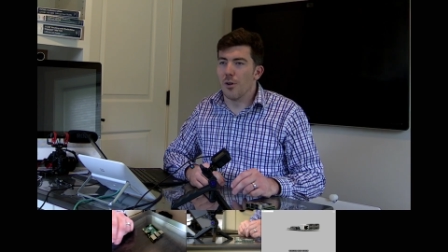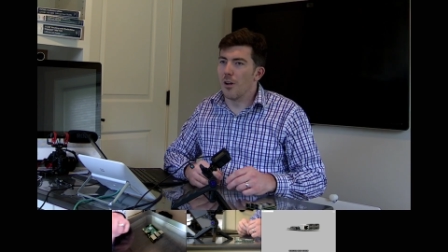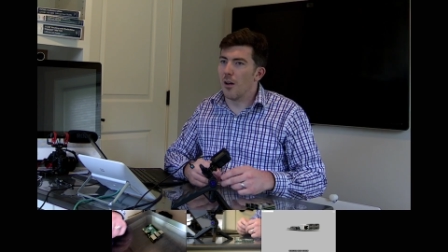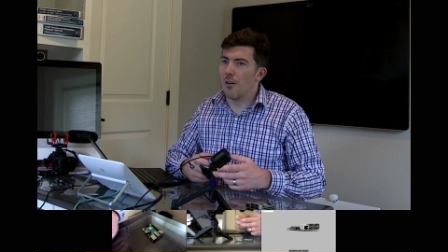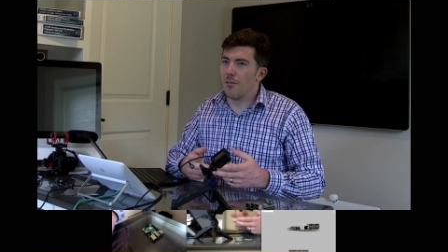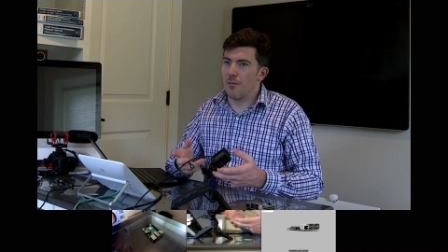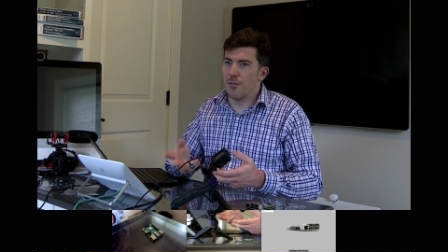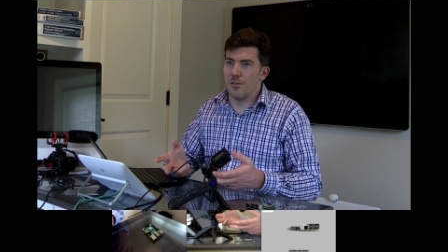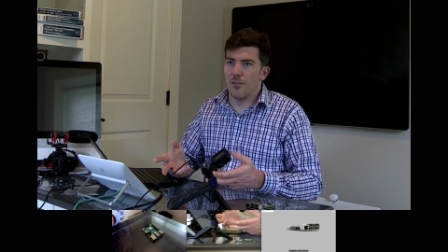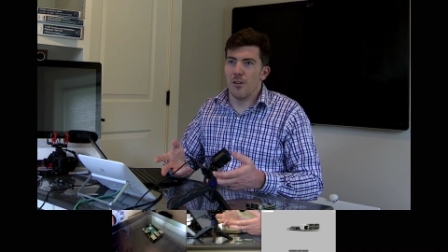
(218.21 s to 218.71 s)

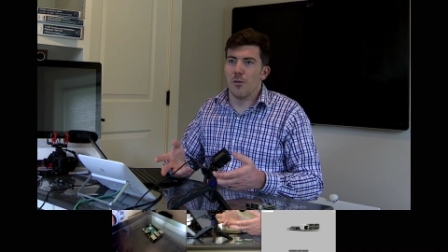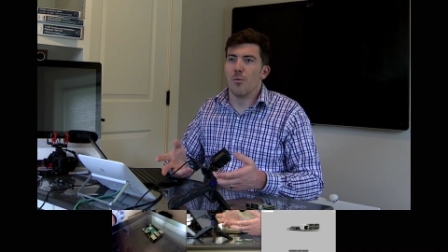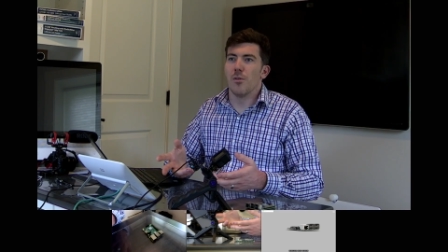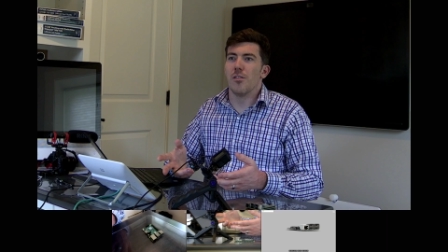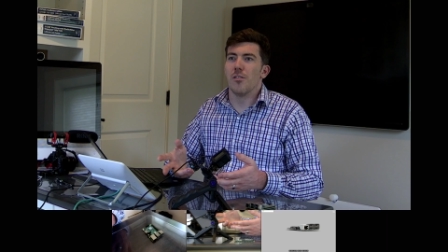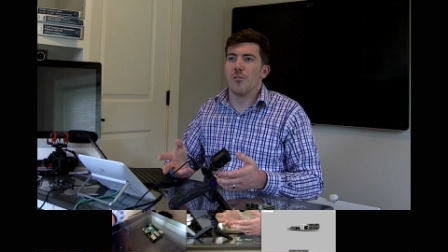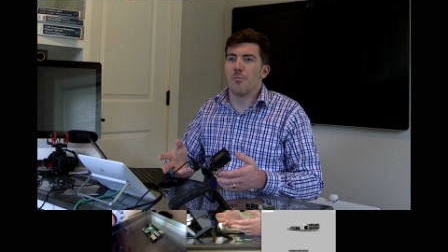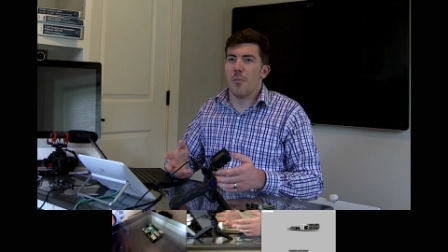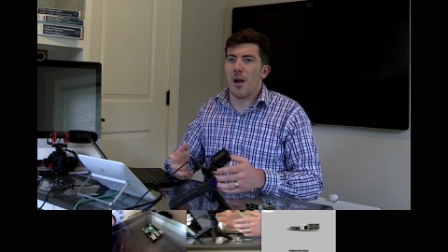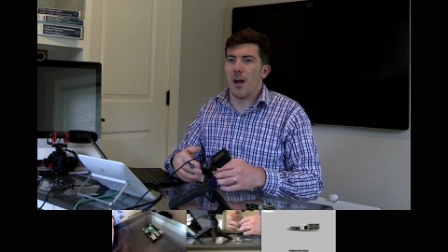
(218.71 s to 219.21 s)
Obviously with
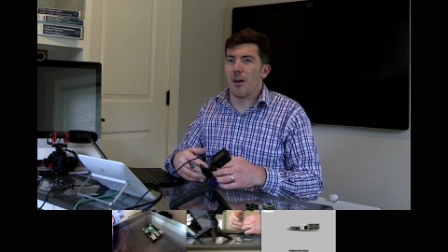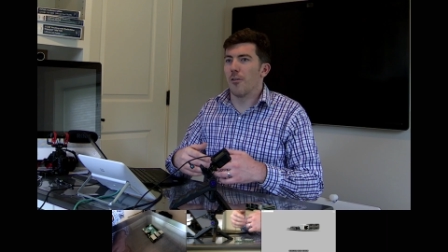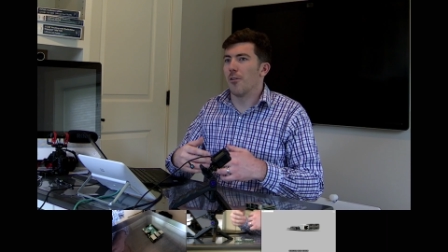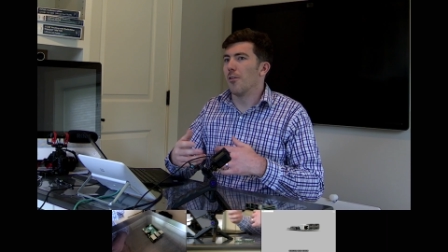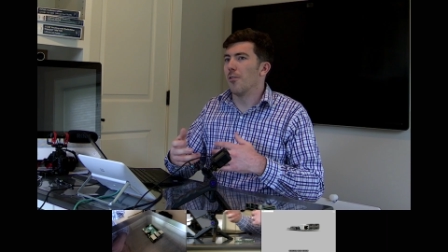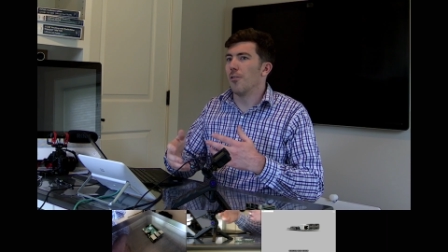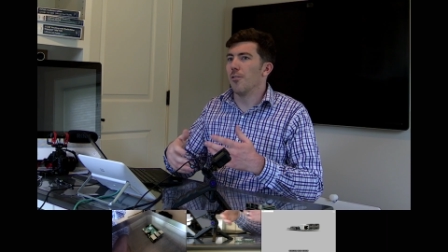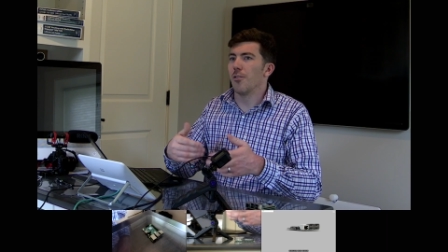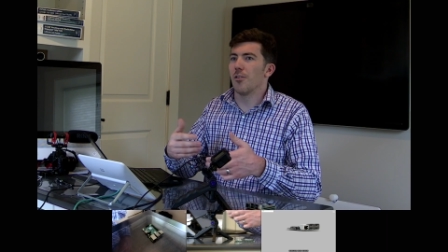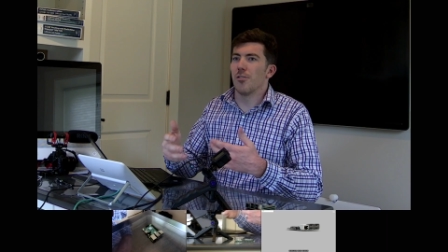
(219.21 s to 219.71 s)
this macro
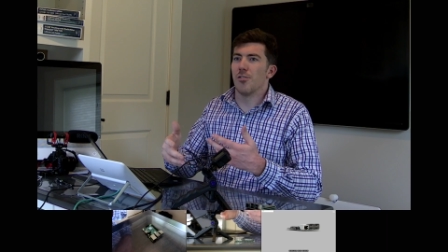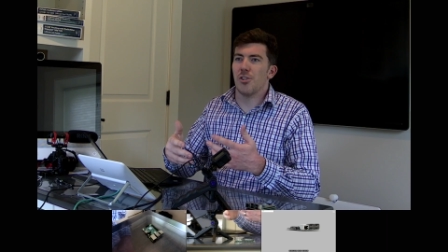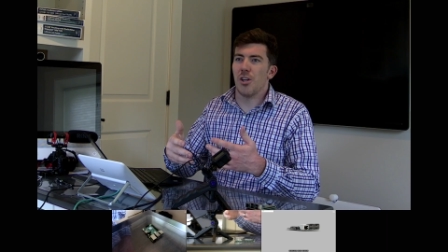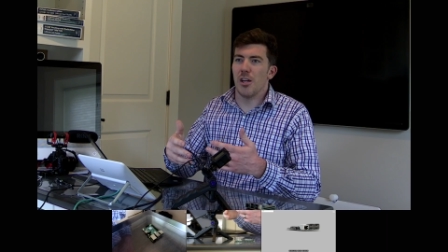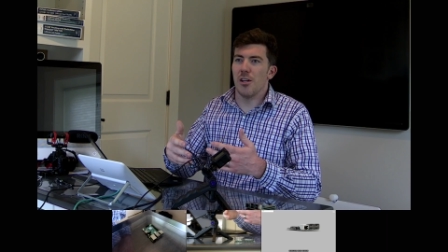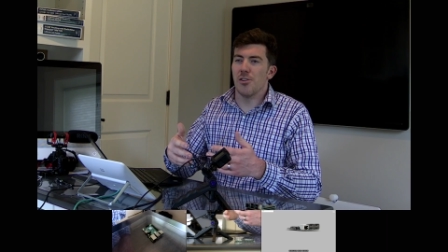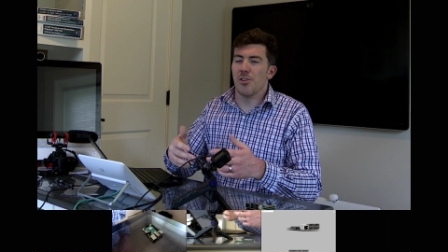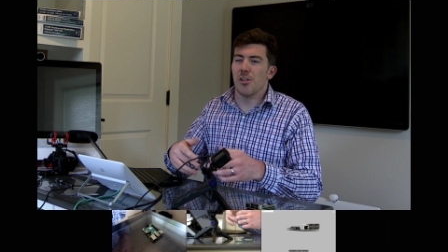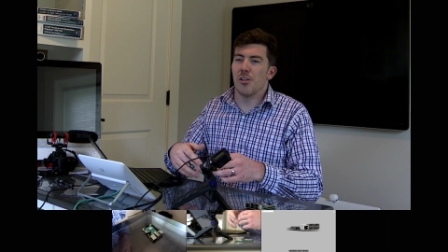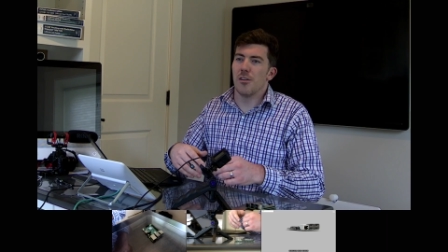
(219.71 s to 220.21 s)
you could
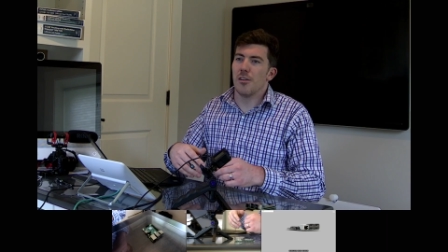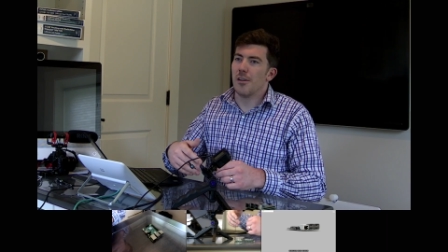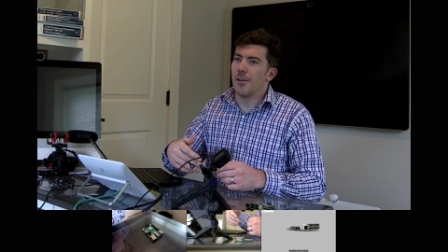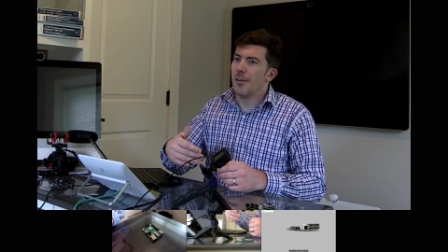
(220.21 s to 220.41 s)
change it